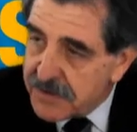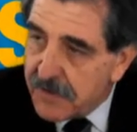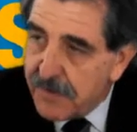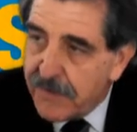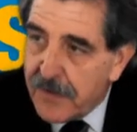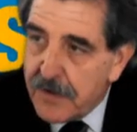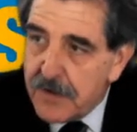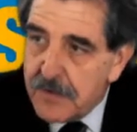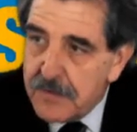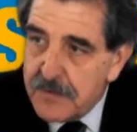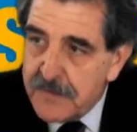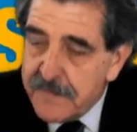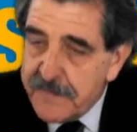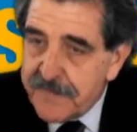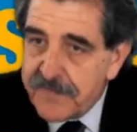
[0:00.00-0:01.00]
to follow.
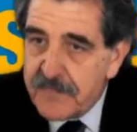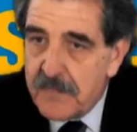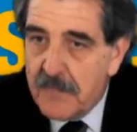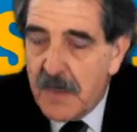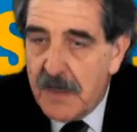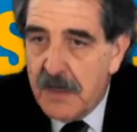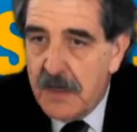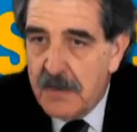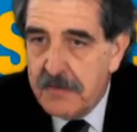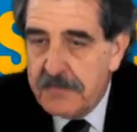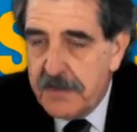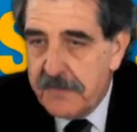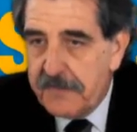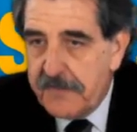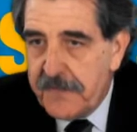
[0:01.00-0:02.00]

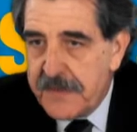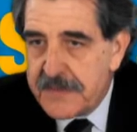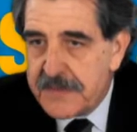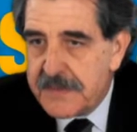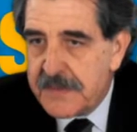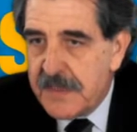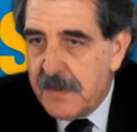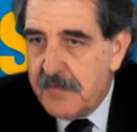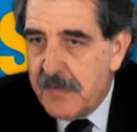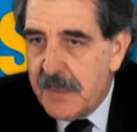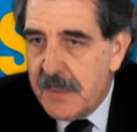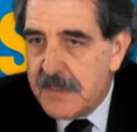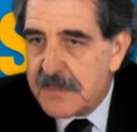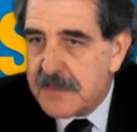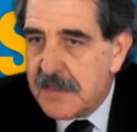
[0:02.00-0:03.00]
The first stream
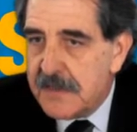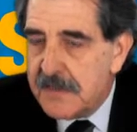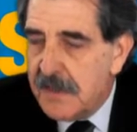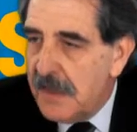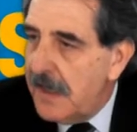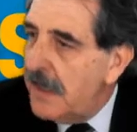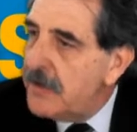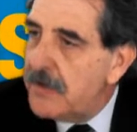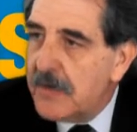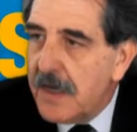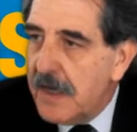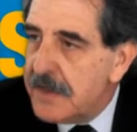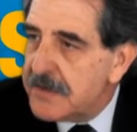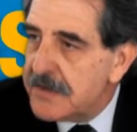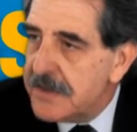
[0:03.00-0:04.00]
is the
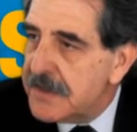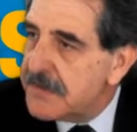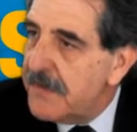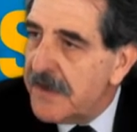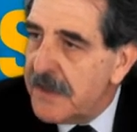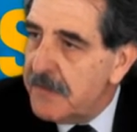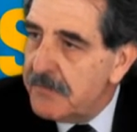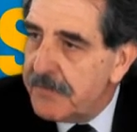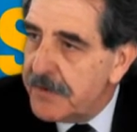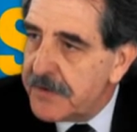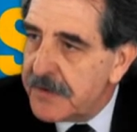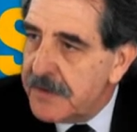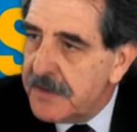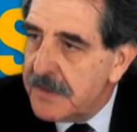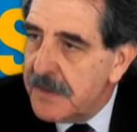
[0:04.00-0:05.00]
education. It's very
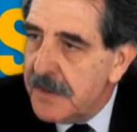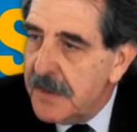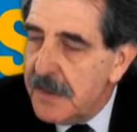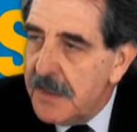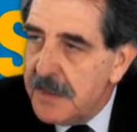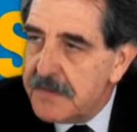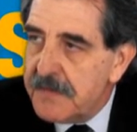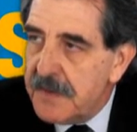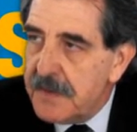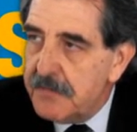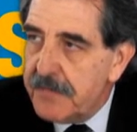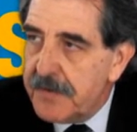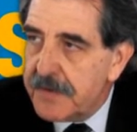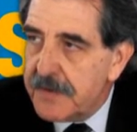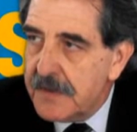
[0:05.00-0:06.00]
important. It's very
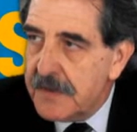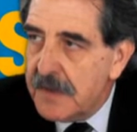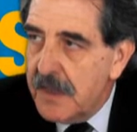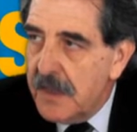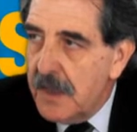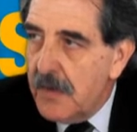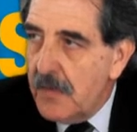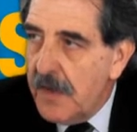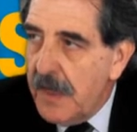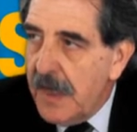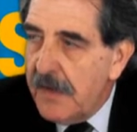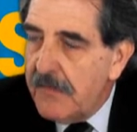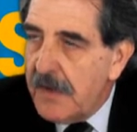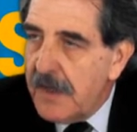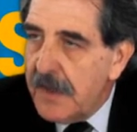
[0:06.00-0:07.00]
important. We
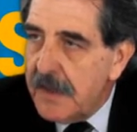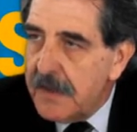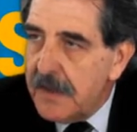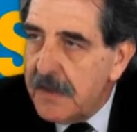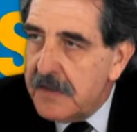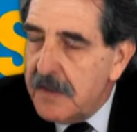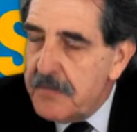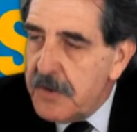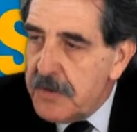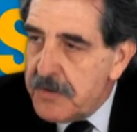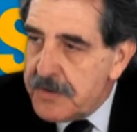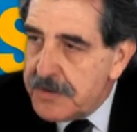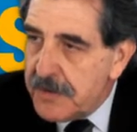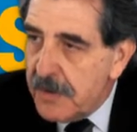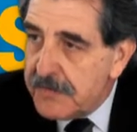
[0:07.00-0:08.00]
have a
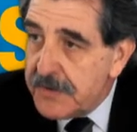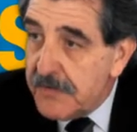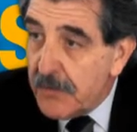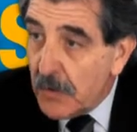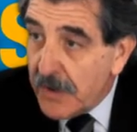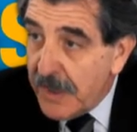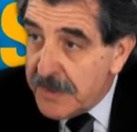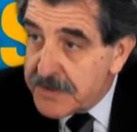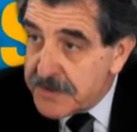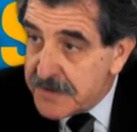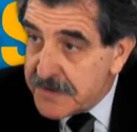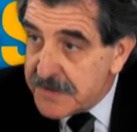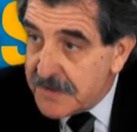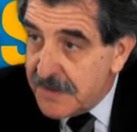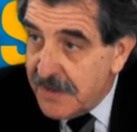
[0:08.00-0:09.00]
diminution of the
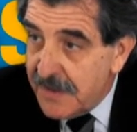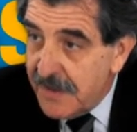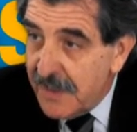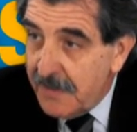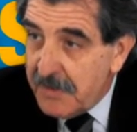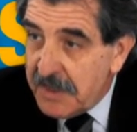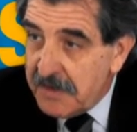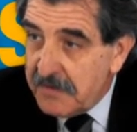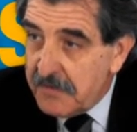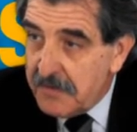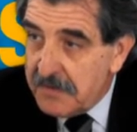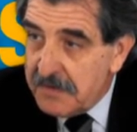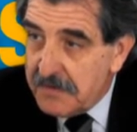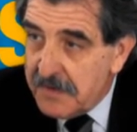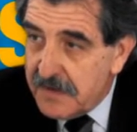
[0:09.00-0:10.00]
vocations. I mean,
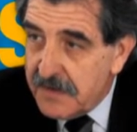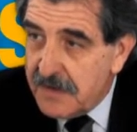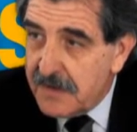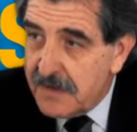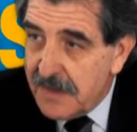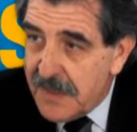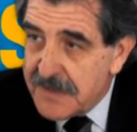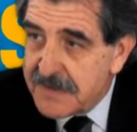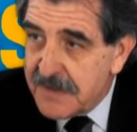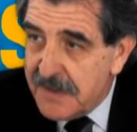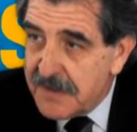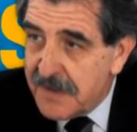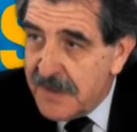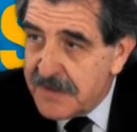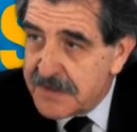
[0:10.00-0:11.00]
less
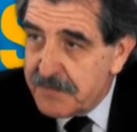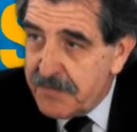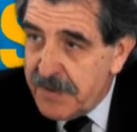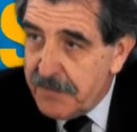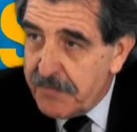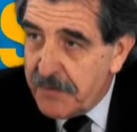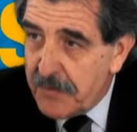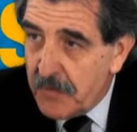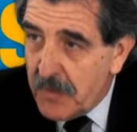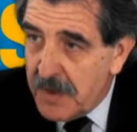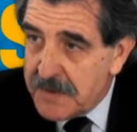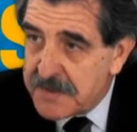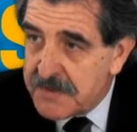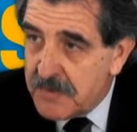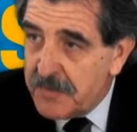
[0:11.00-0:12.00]
and less people
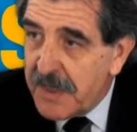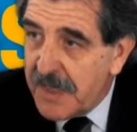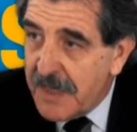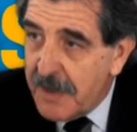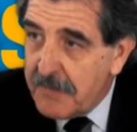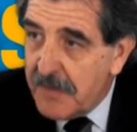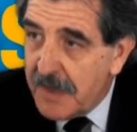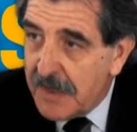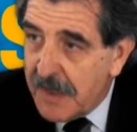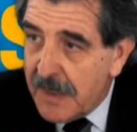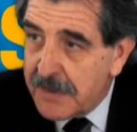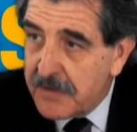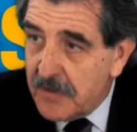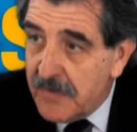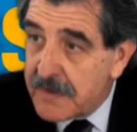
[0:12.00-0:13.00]
want to become
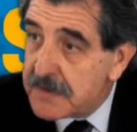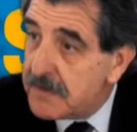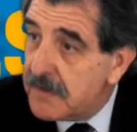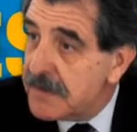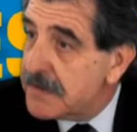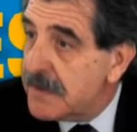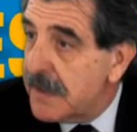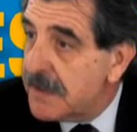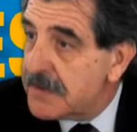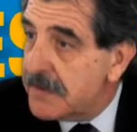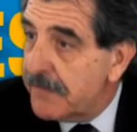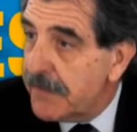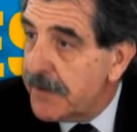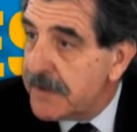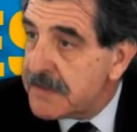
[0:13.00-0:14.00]
cardiovascular
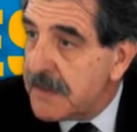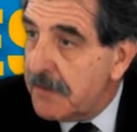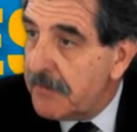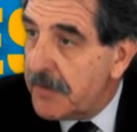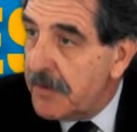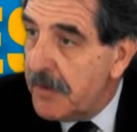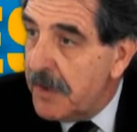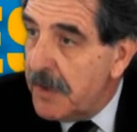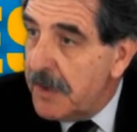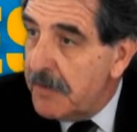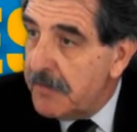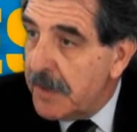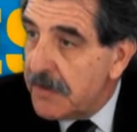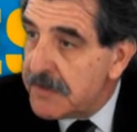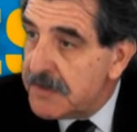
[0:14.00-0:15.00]
surgeon, for example,
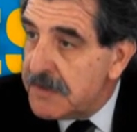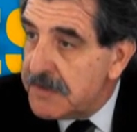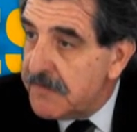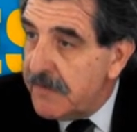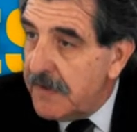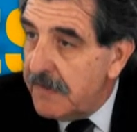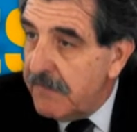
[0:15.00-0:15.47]
because it's